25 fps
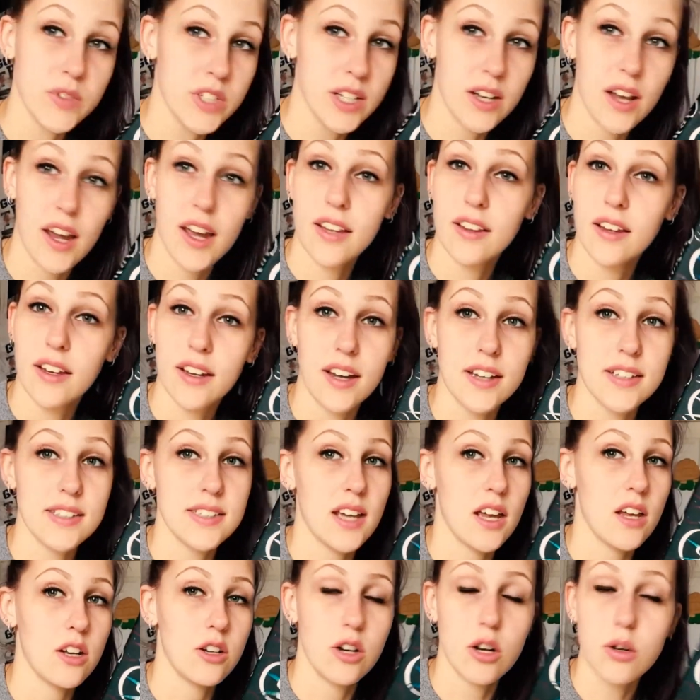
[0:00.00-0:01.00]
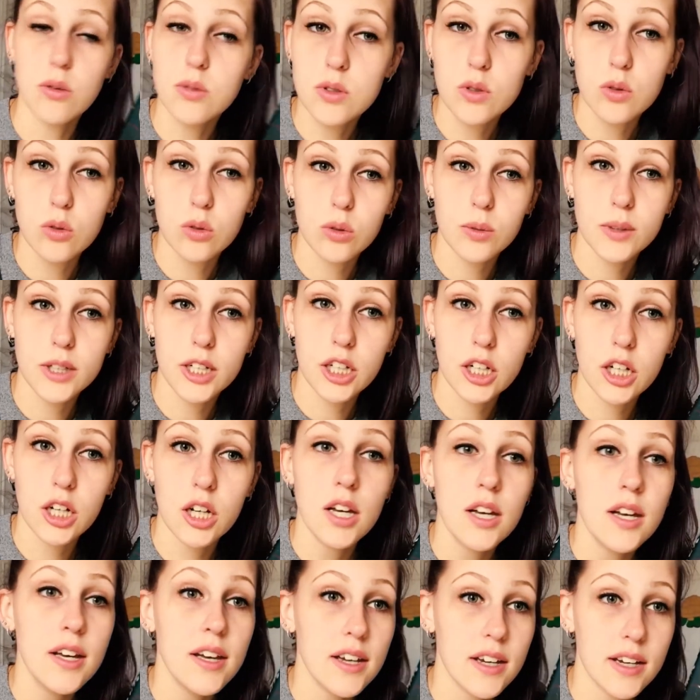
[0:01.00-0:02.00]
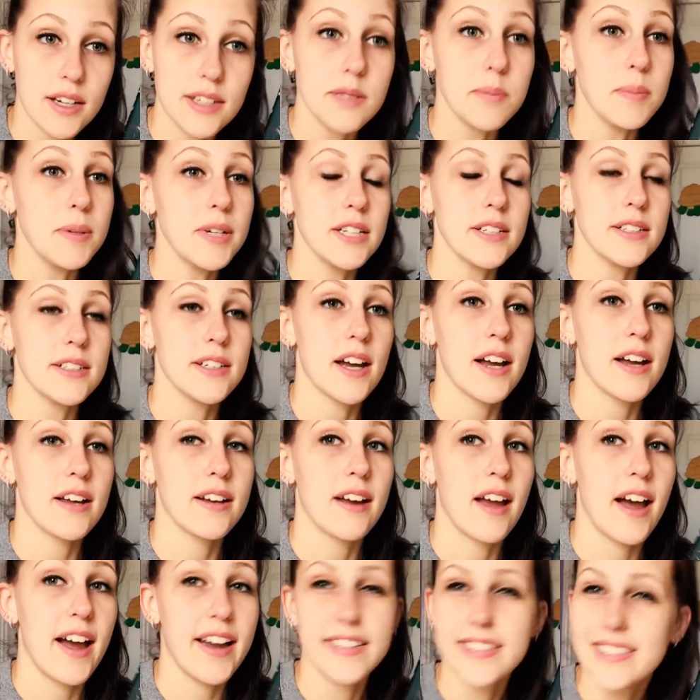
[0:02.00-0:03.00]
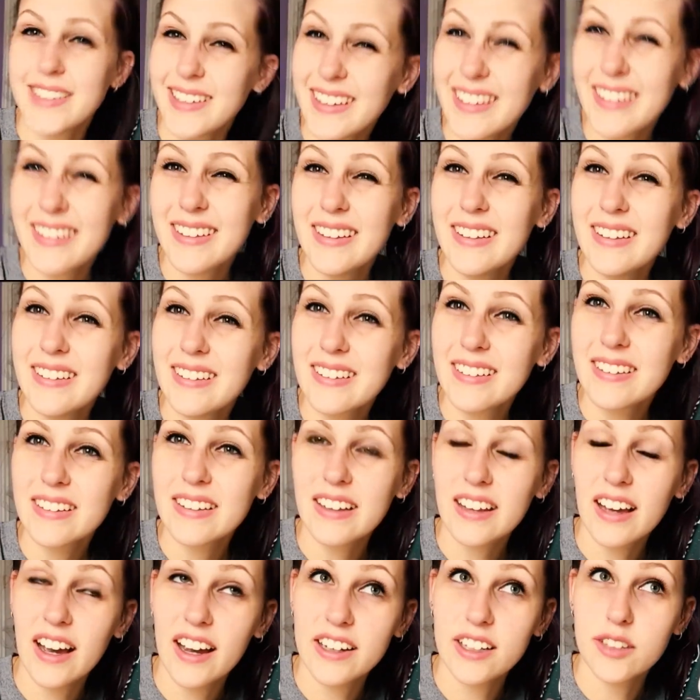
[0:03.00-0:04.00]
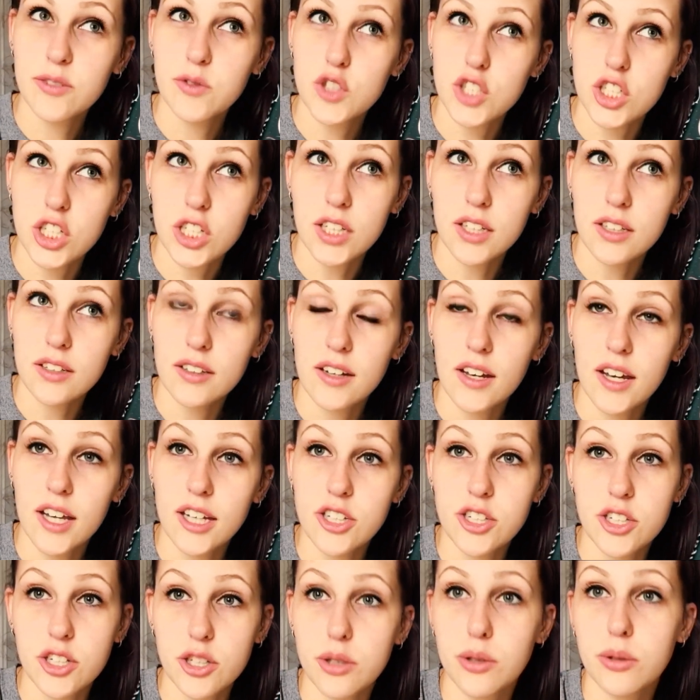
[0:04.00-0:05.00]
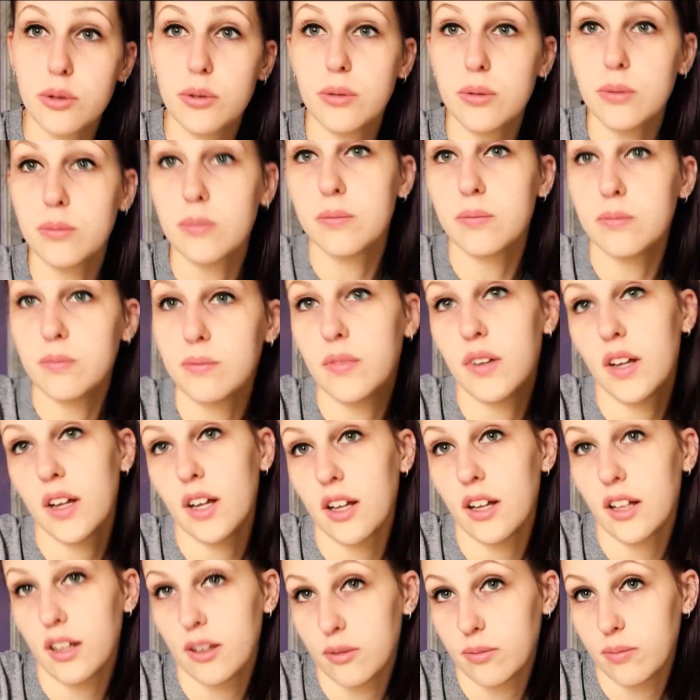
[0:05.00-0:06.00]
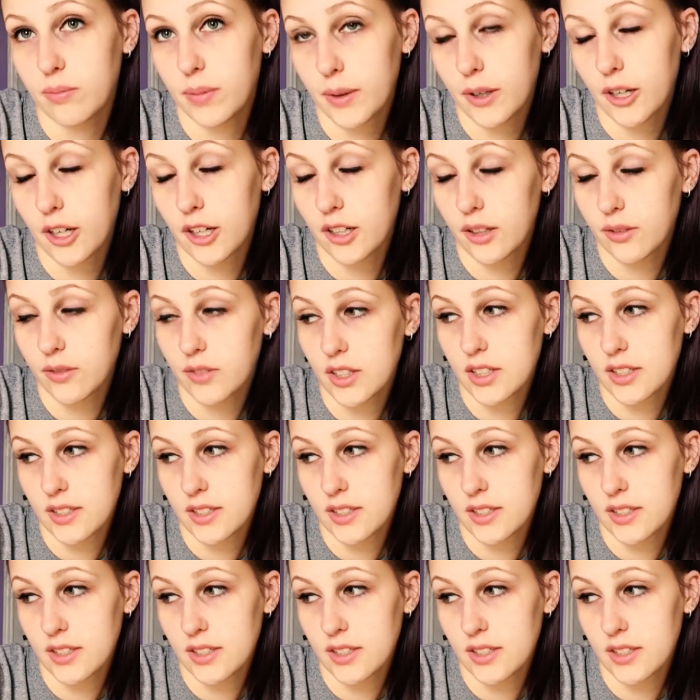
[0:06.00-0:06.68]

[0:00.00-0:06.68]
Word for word: today, like I said, no schoolwork is being done. I did kind of cheat and do a part of an